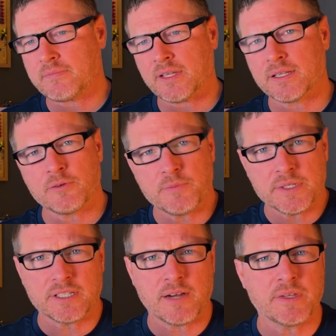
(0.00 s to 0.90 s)
there will be
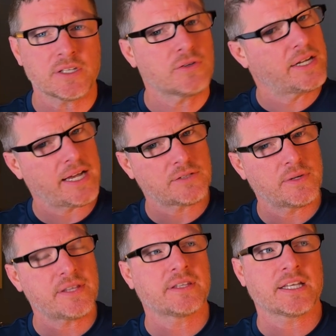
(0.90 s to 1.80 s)
some that you connect
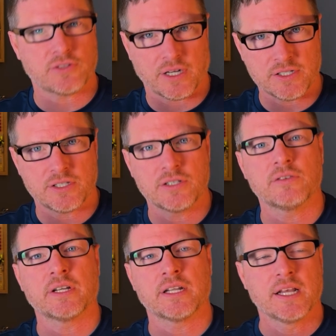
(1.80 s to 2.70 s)
with and they trust
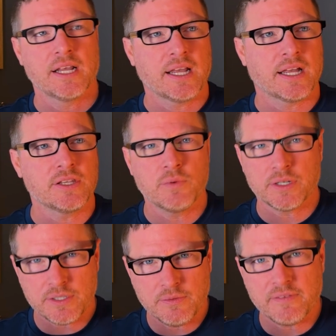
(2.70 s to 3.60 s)
you and you
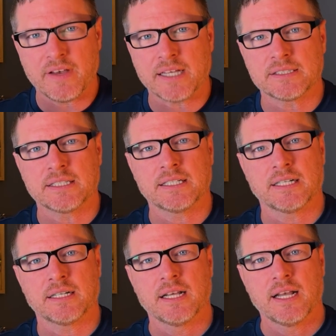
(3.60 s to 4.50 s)
want to invest in
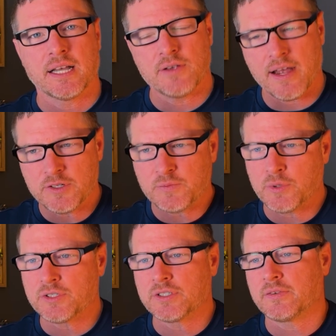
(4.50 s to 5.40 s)
and you have this
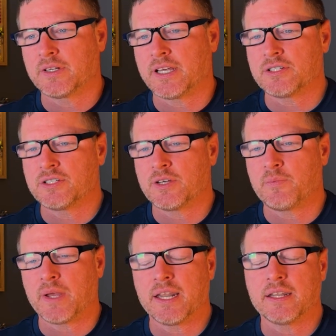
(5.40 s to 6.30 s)
personal
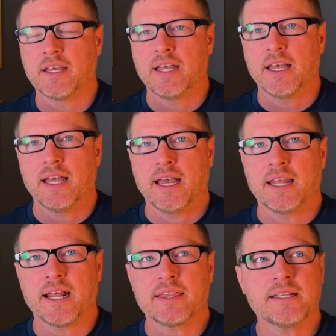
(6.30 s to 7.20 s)
relationship. And
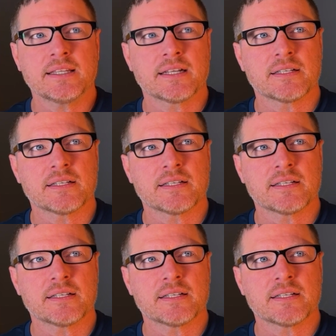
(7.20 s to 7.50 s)
I think that